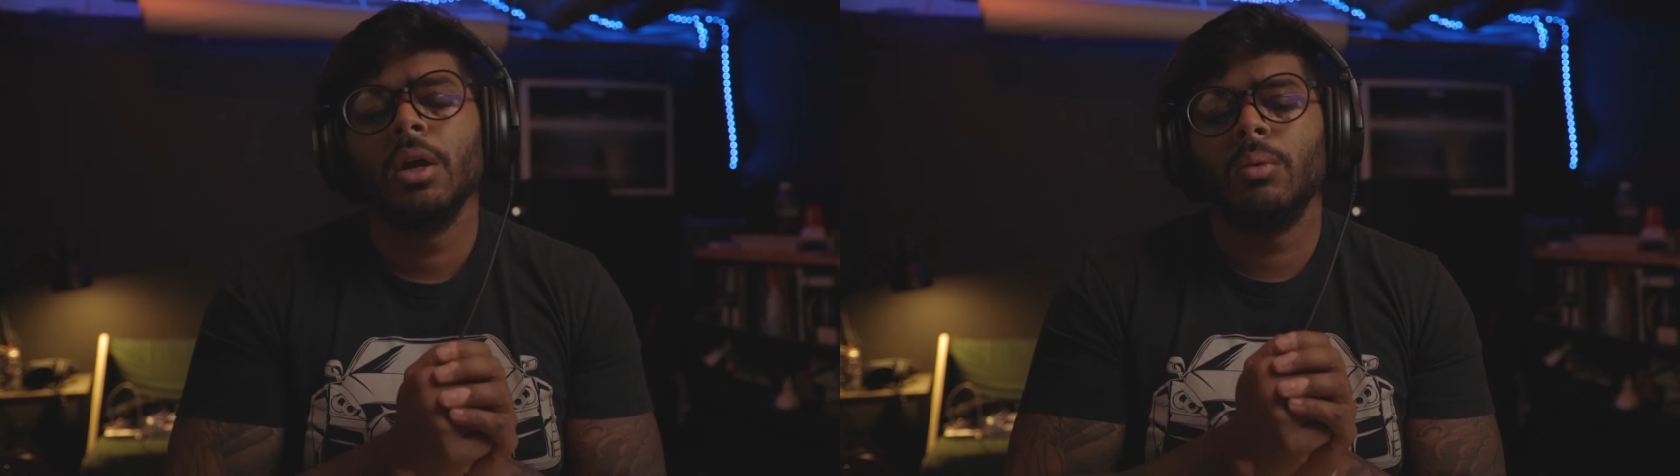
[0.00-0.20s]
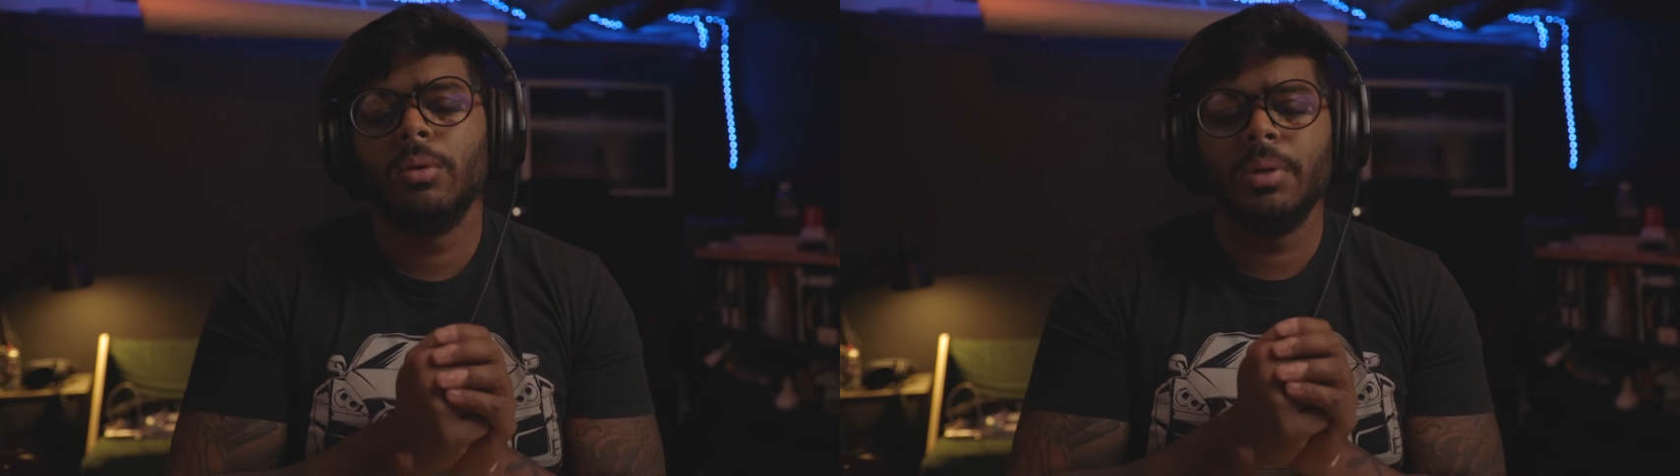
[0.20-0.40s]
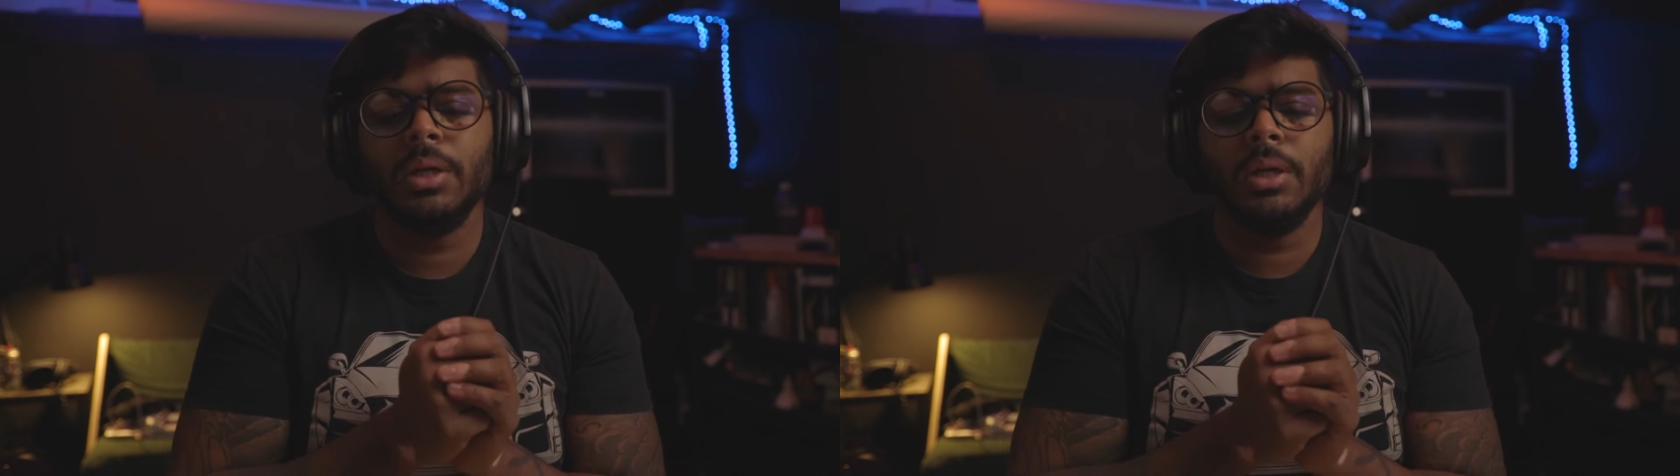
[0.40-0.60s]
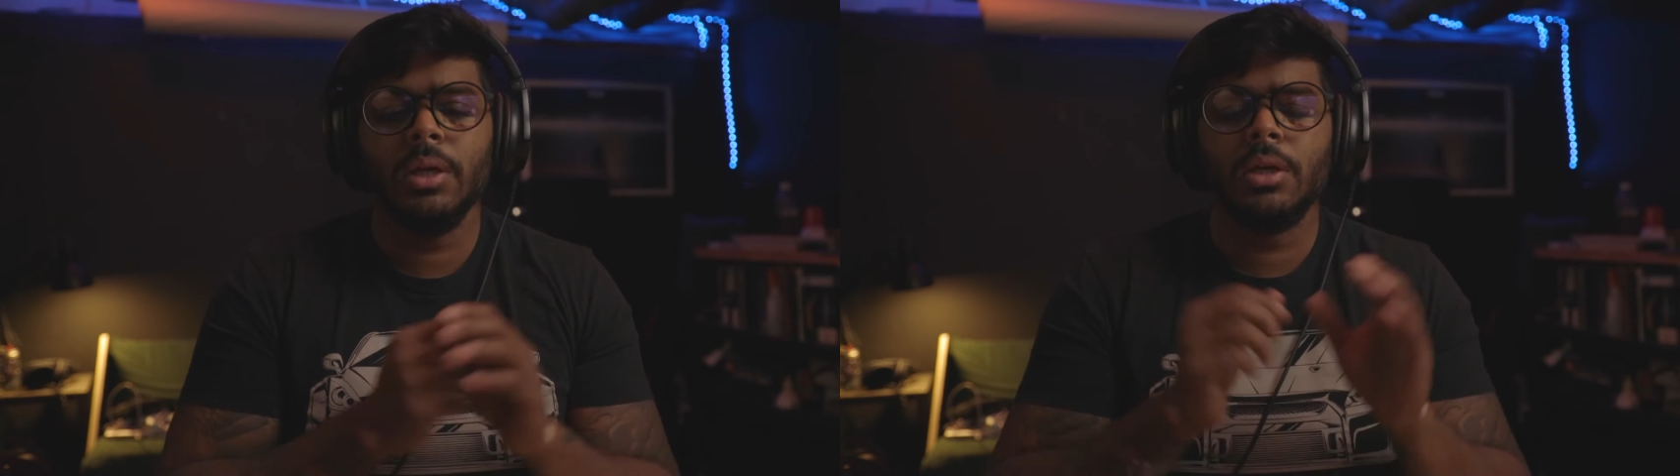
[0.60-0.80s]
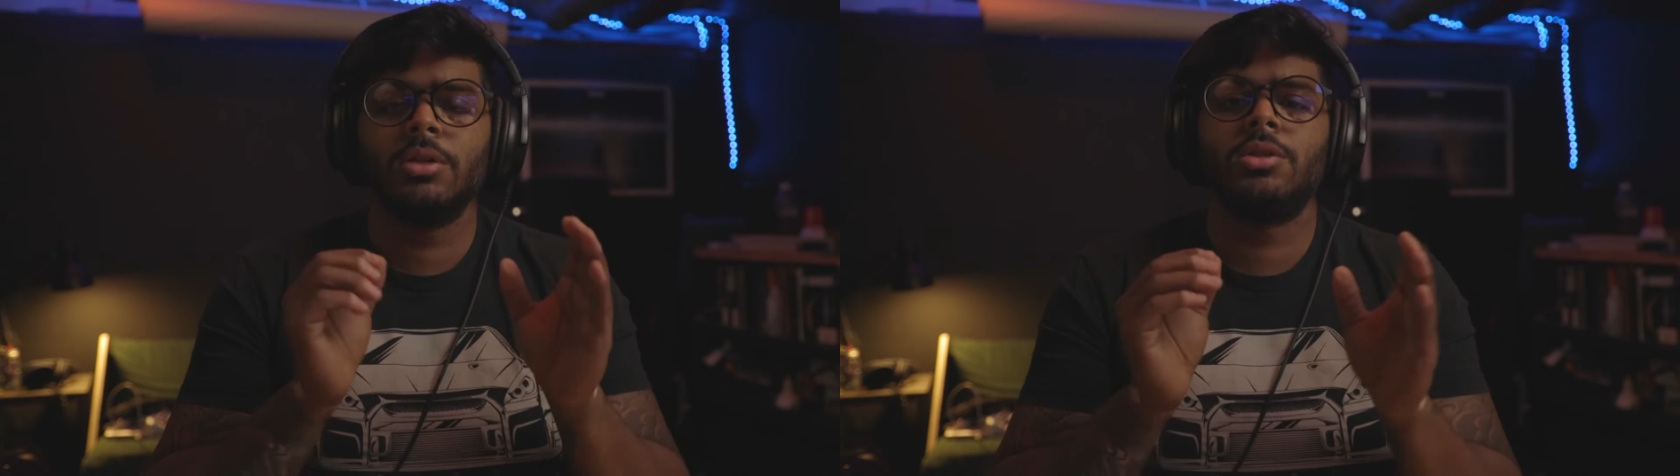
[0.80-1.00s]
would
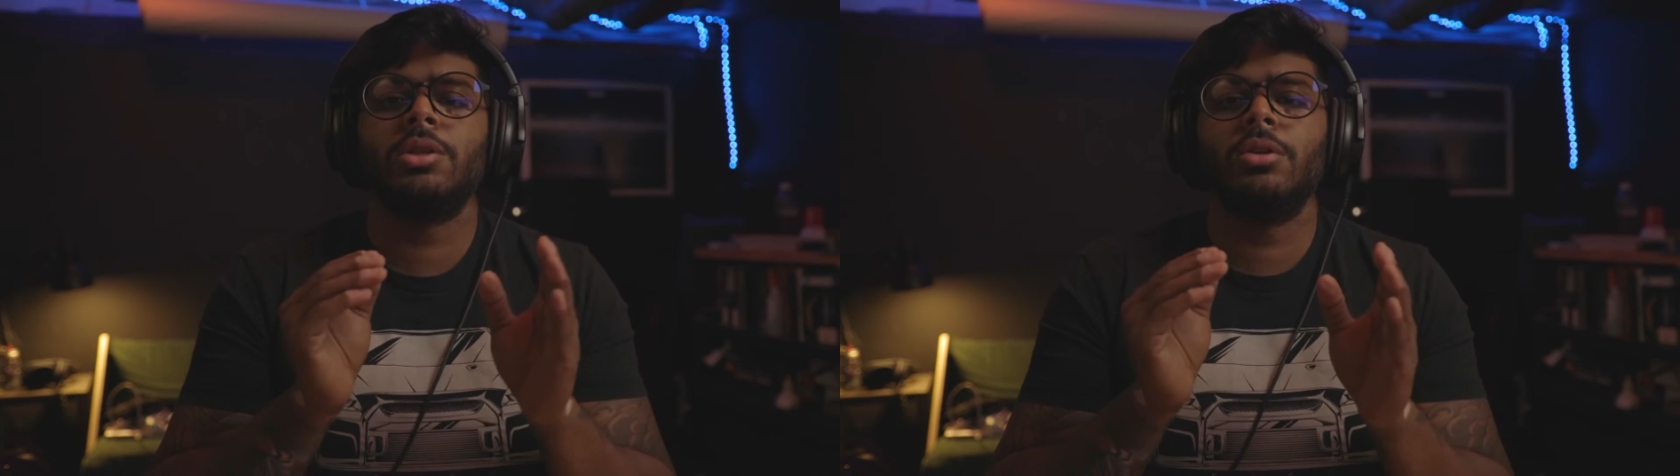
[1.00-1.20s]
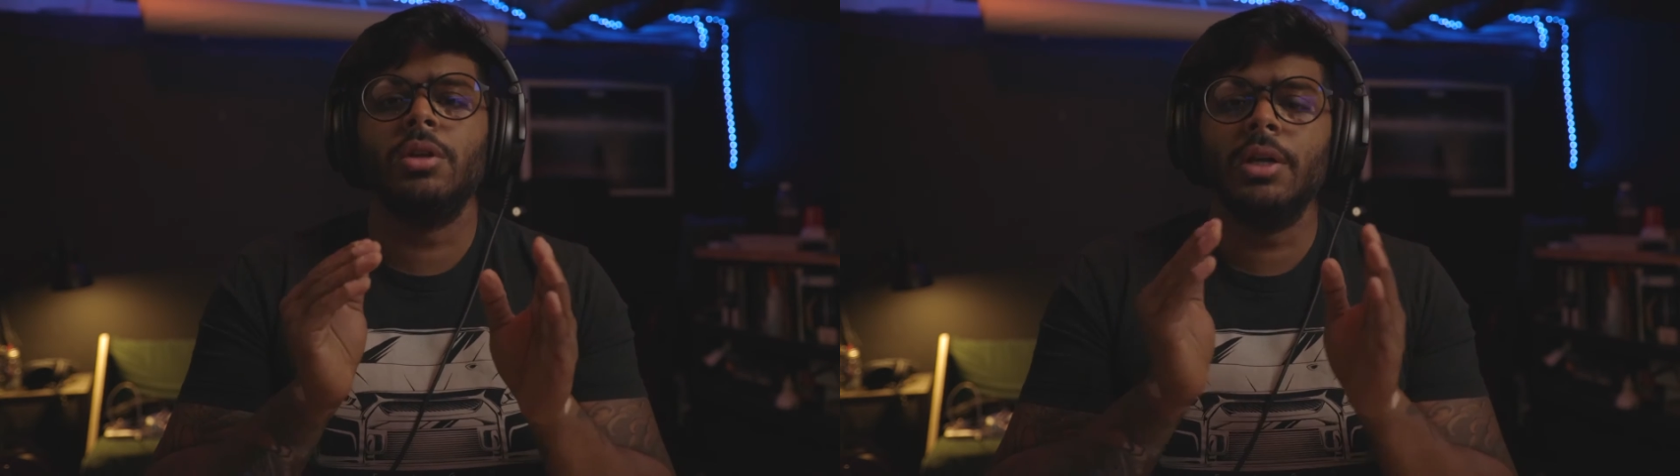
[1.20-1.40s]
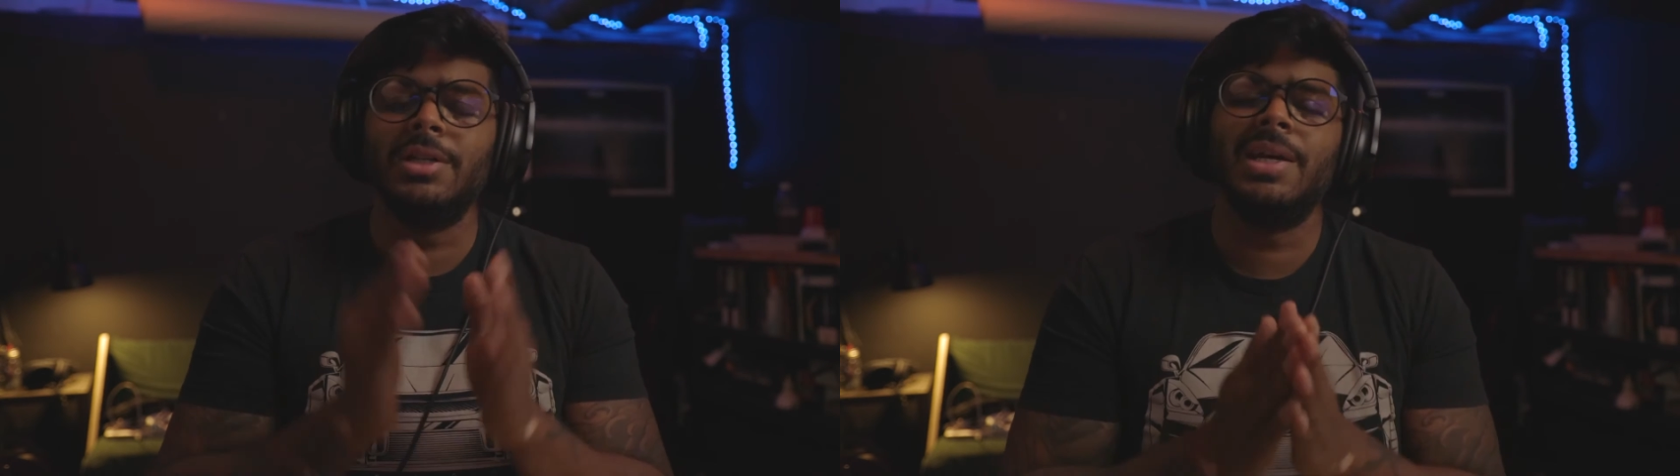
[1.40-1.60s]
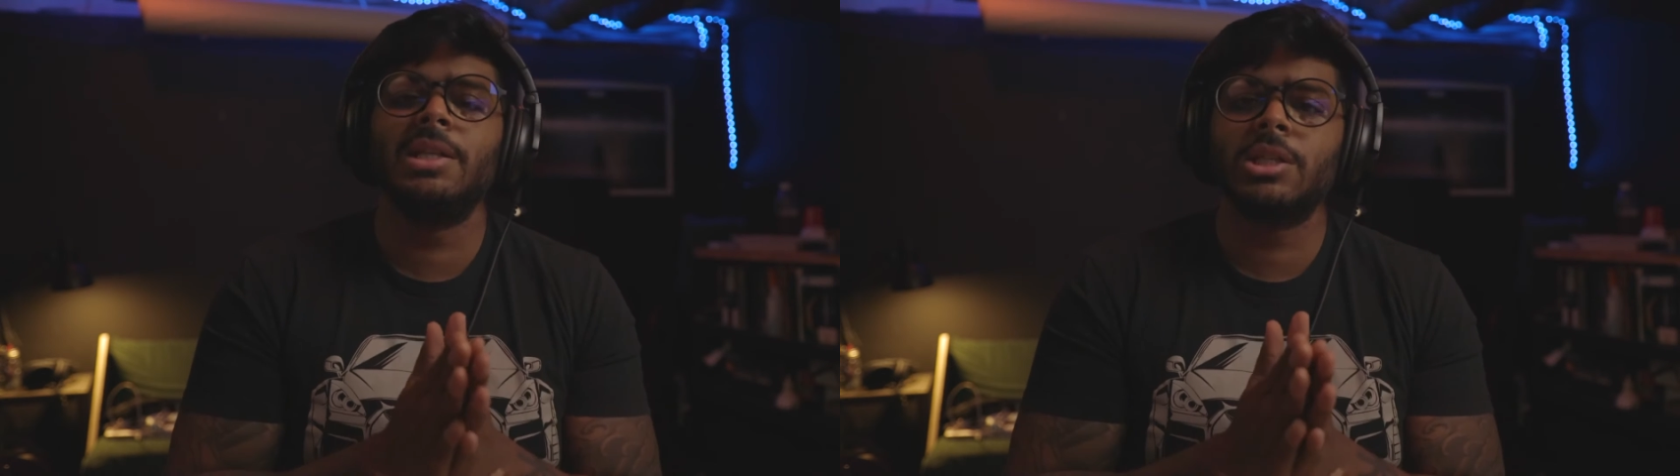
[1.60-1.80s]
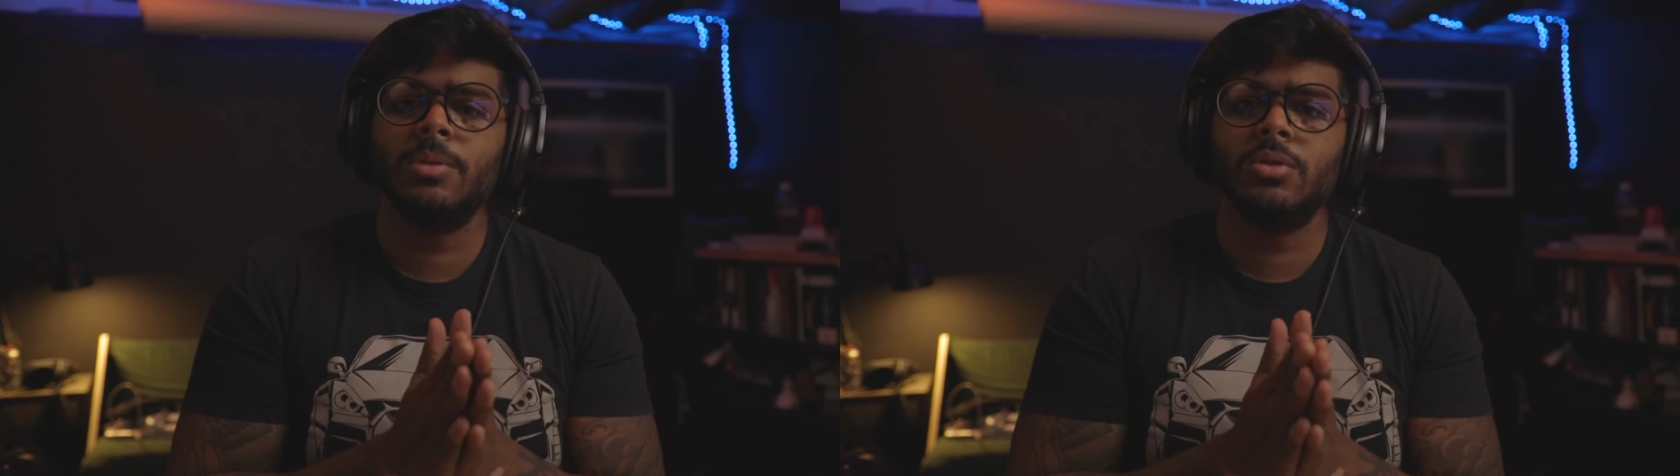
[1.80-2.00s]
be considered
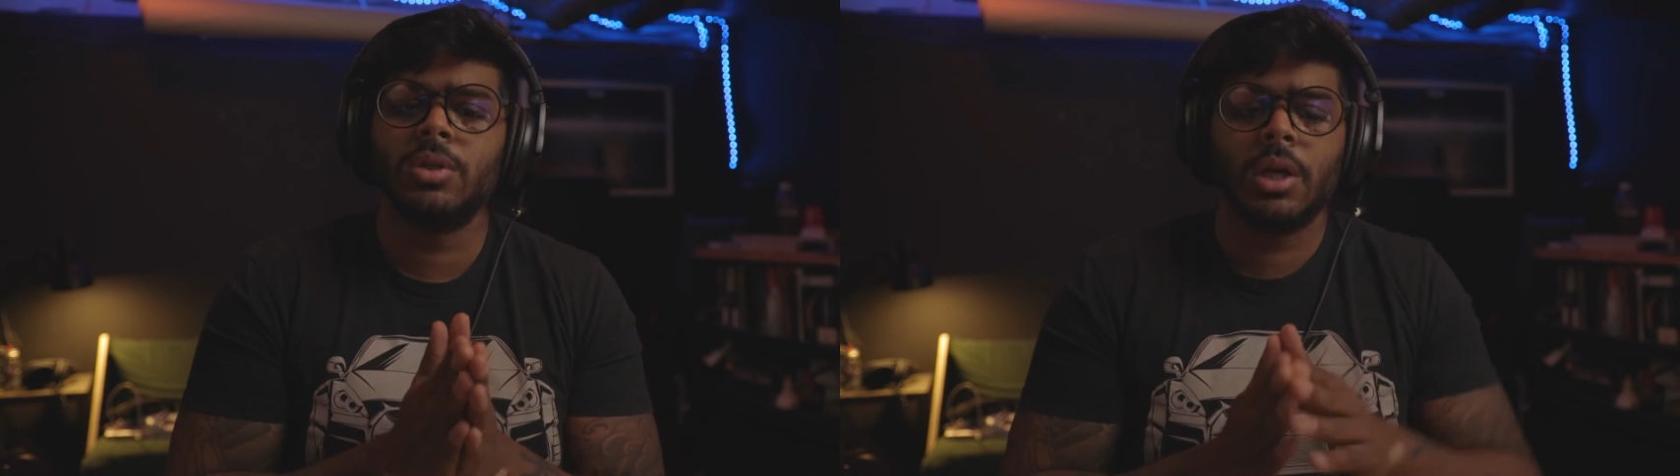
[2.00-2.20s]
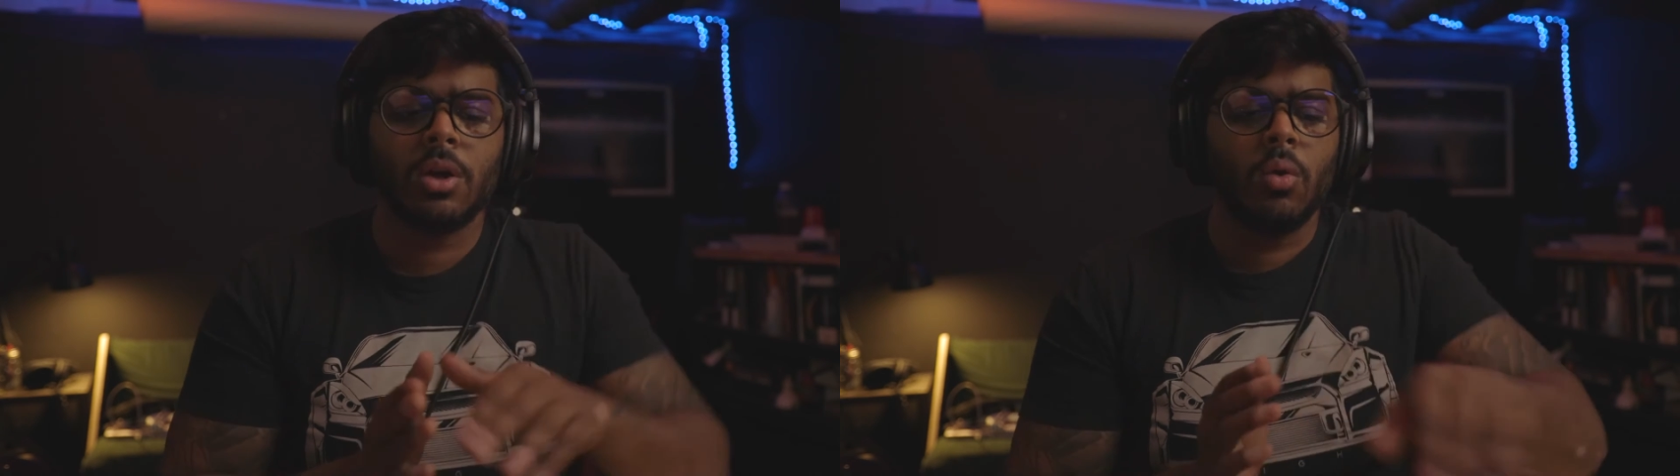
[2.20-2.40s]
dance music